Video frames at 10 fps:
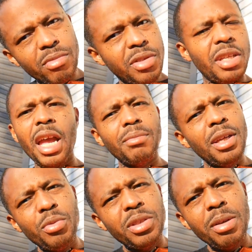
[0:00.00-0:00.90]
same
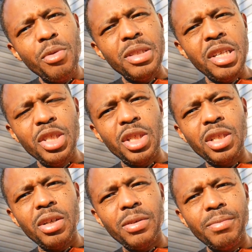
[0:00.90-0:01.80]
thing with semen
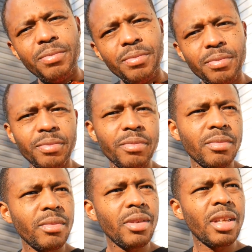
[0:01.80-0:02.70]
retention
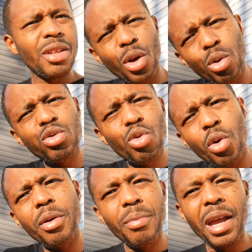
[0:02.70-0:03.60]
though those
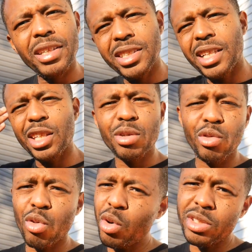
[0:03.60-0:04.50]
growing pains it's like you're
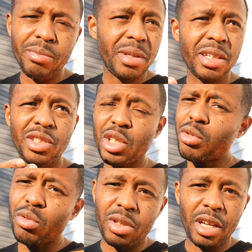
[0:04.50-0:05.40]
growing to be a
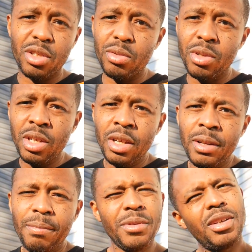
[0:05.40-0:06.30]
general like you
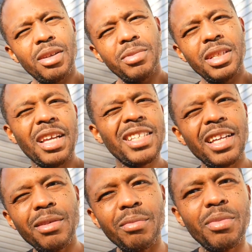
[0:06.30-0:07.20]
you know what i'm saying that's
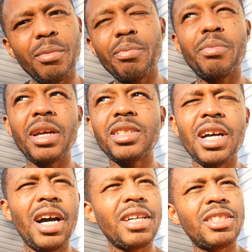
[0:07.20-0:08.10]
like the, the best
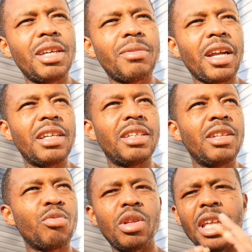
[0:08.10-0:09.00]
concept i can
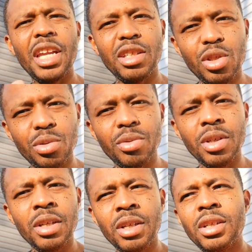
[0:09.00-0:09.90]
relate it to
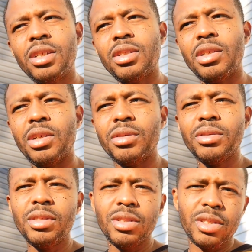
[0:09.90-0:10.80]
you know
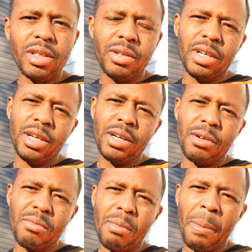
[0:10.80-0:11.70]
so uh,